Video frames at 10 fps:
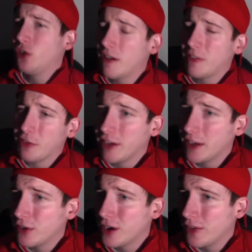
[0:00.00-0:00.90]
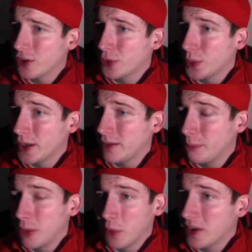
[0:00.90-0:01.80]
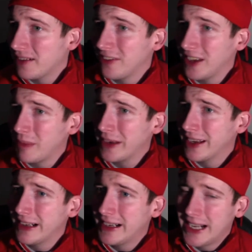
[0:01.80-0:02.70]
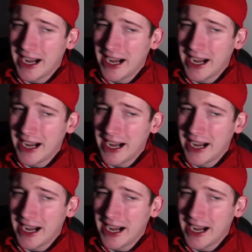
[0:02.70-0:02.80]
love the flavor on this one, but when I'm vaping it,